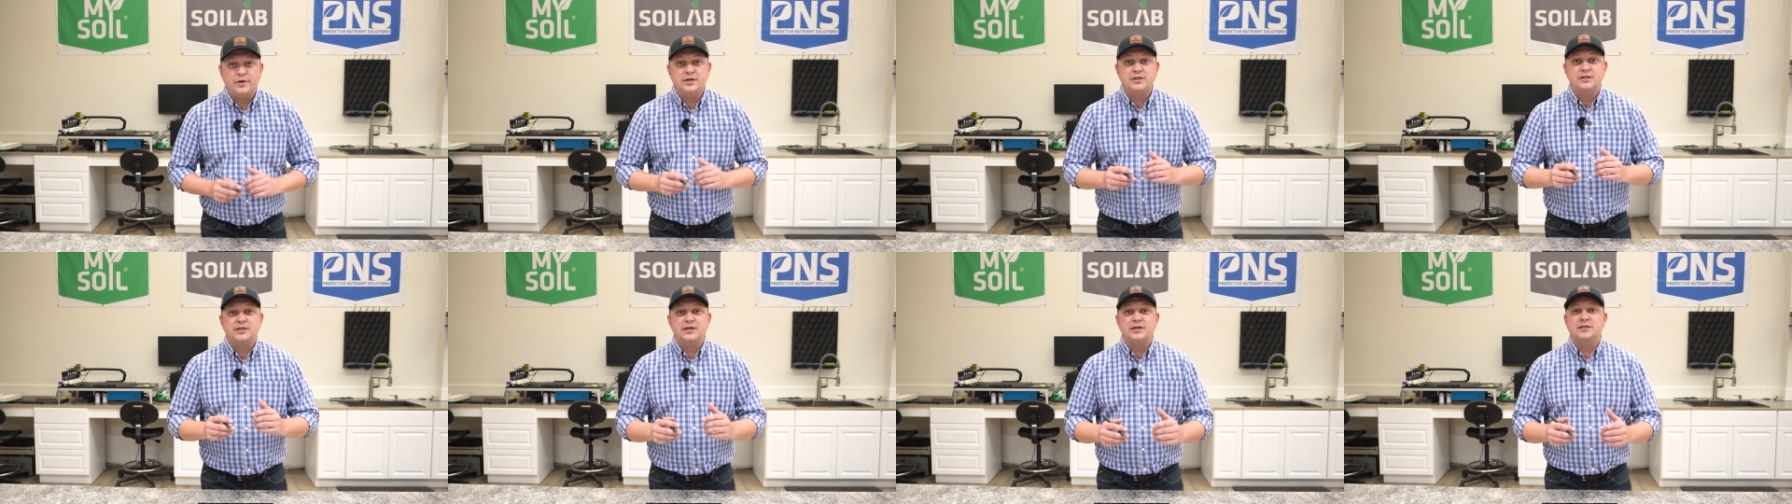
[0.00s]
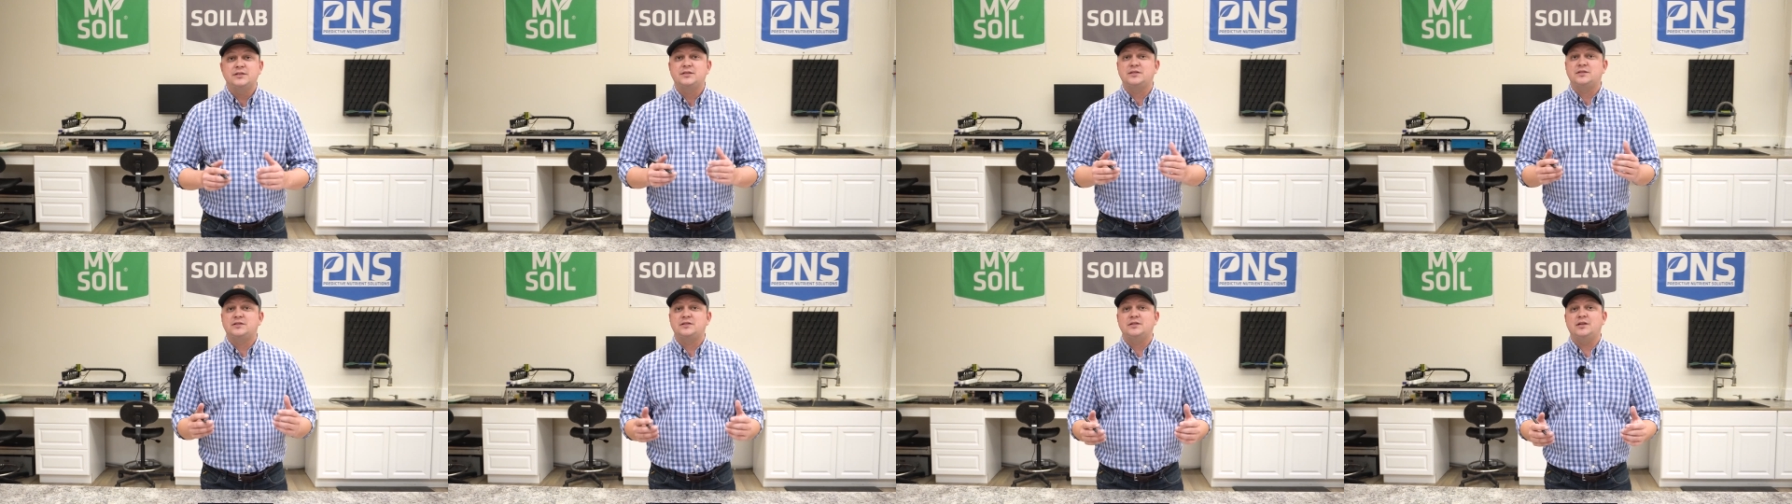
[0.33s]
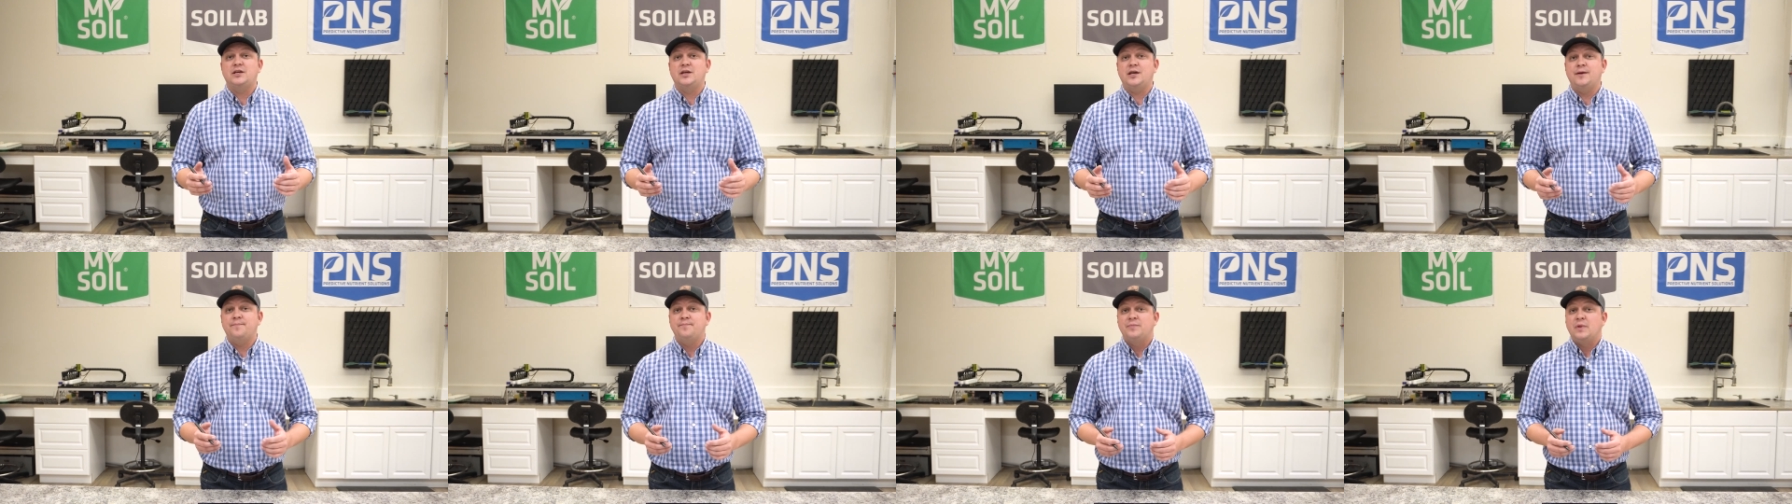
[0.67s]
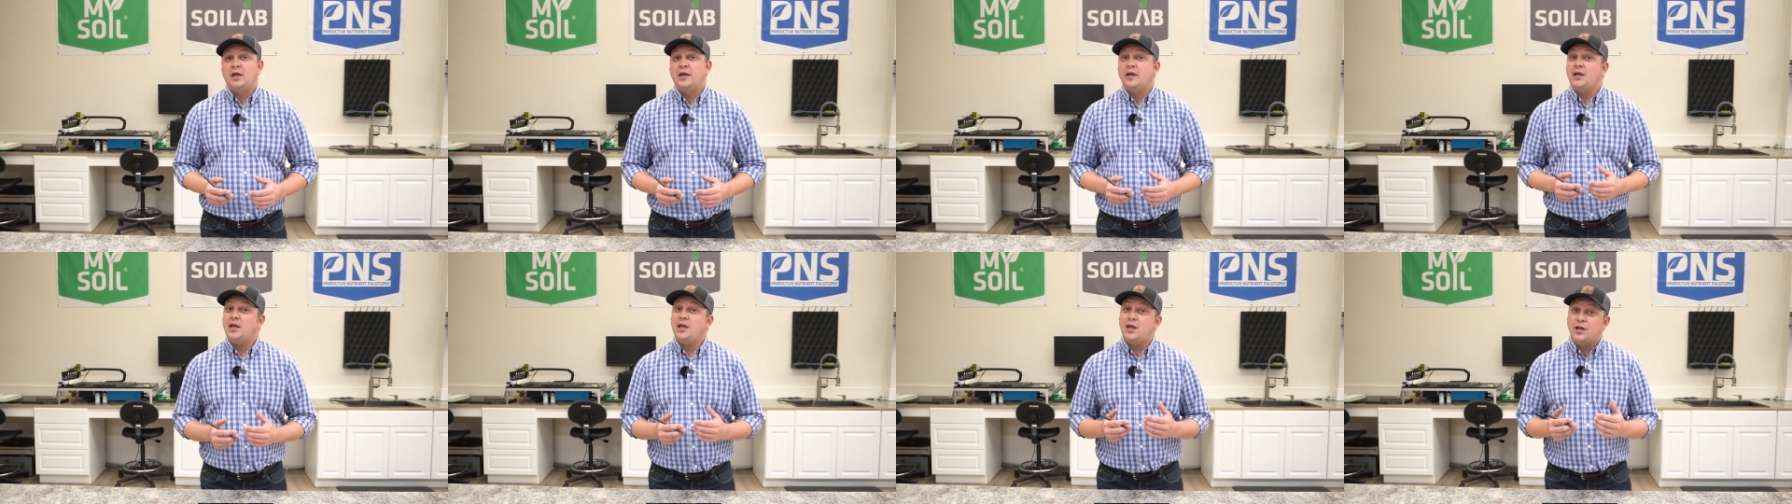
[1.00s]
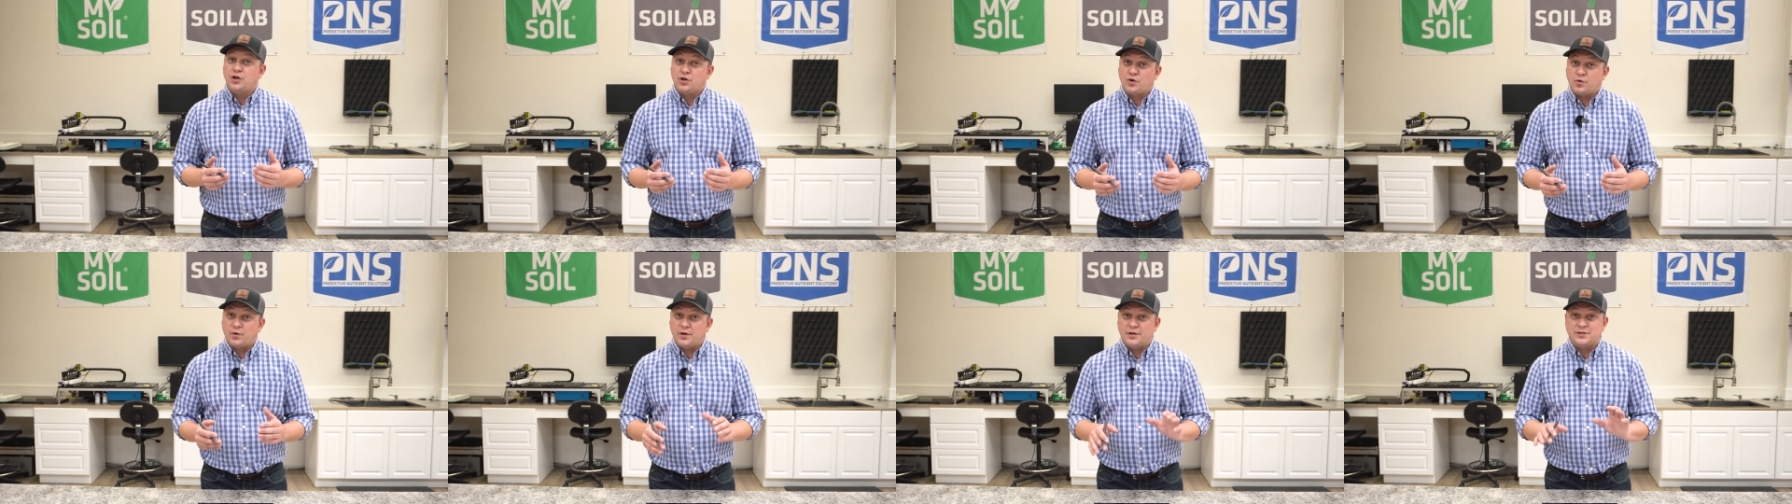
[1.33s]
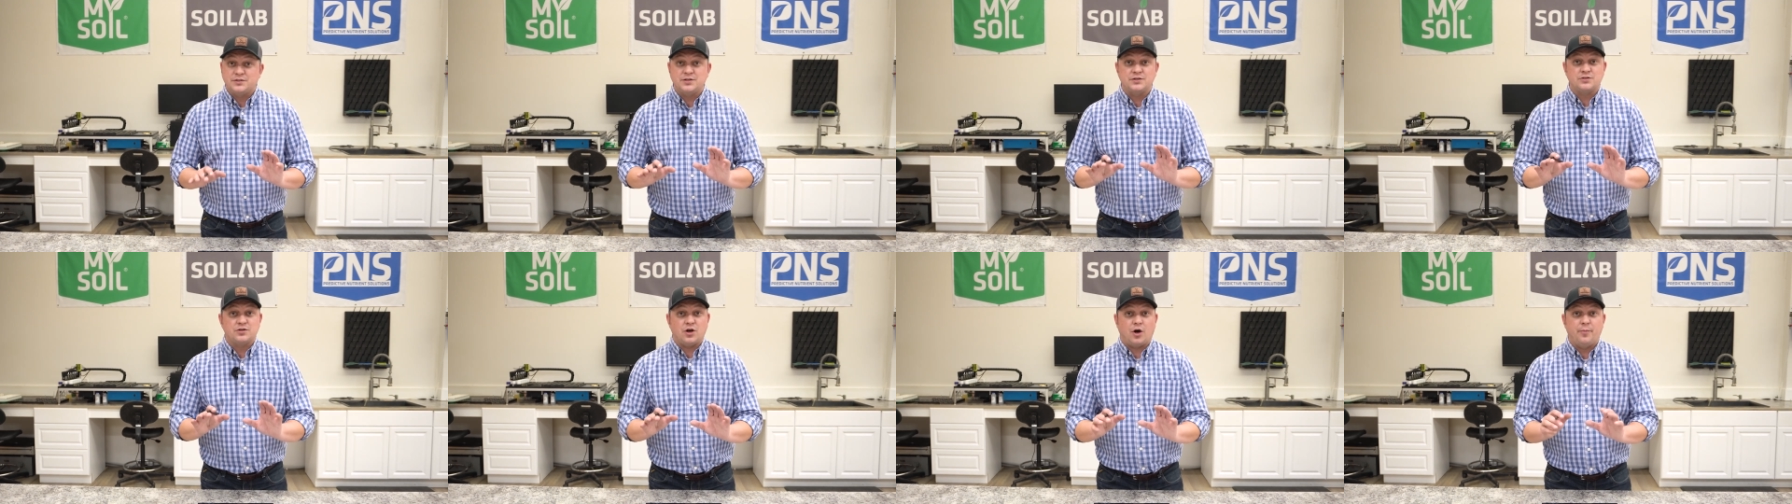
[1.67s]
we did see
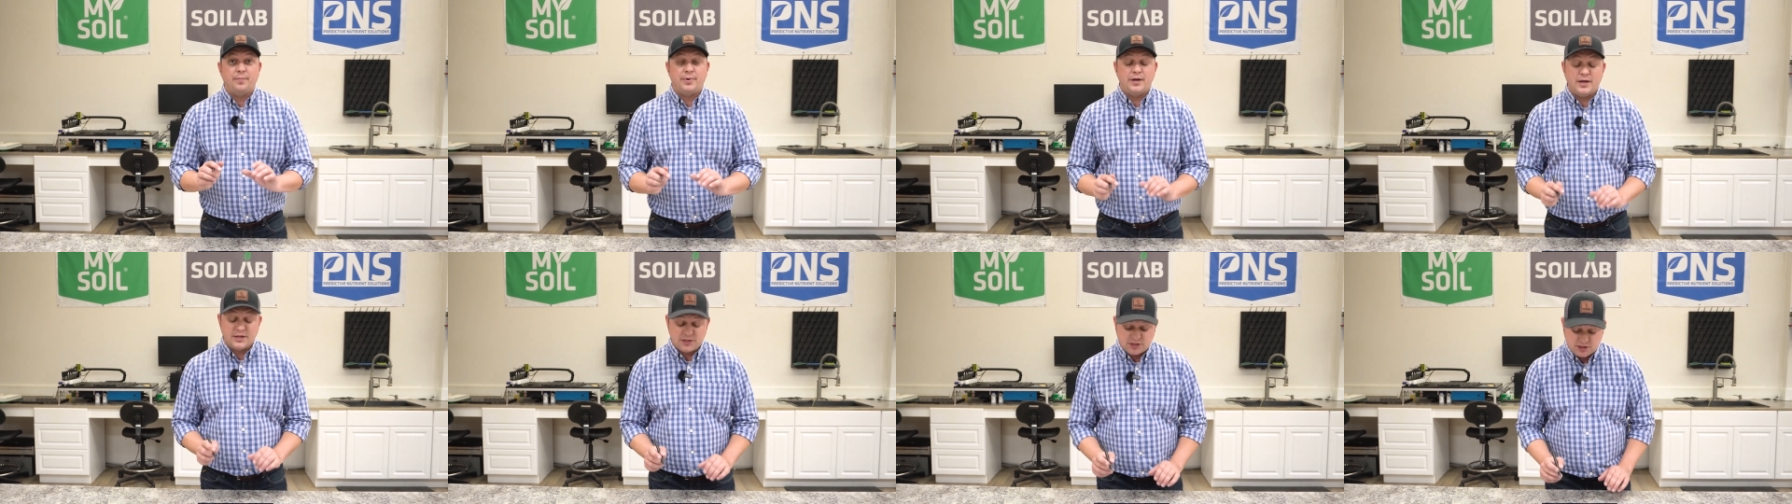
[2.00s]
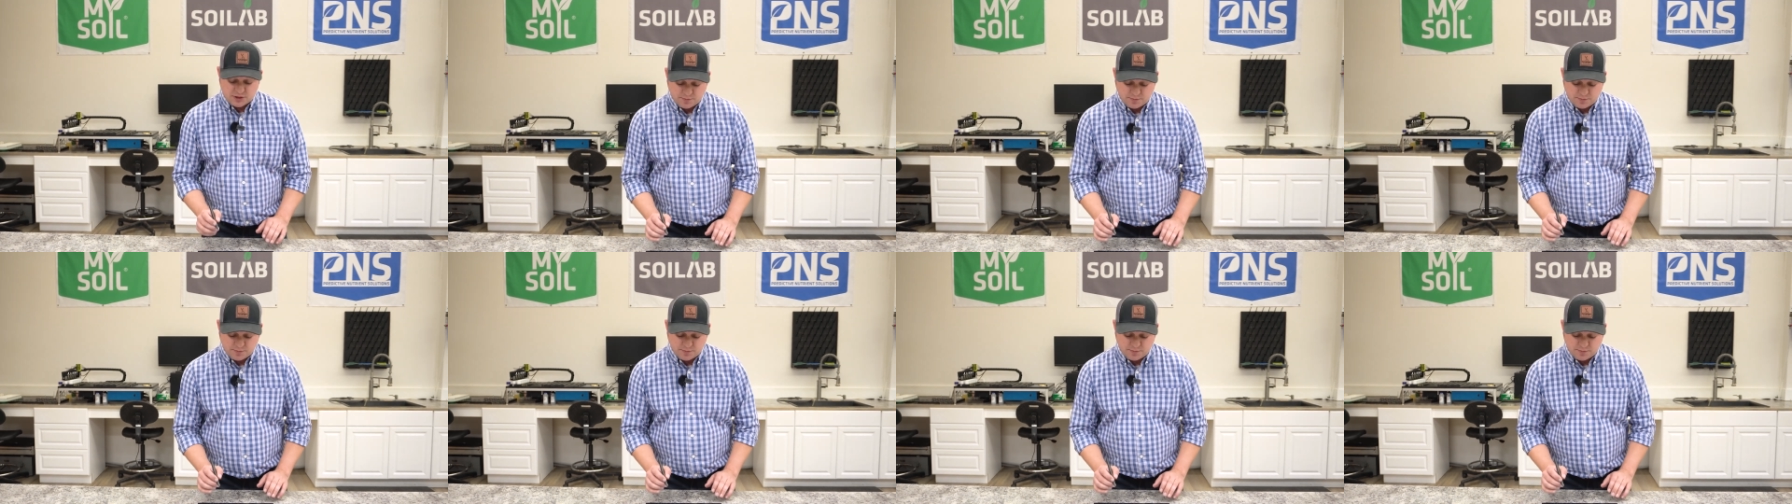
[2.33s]
increases, albeit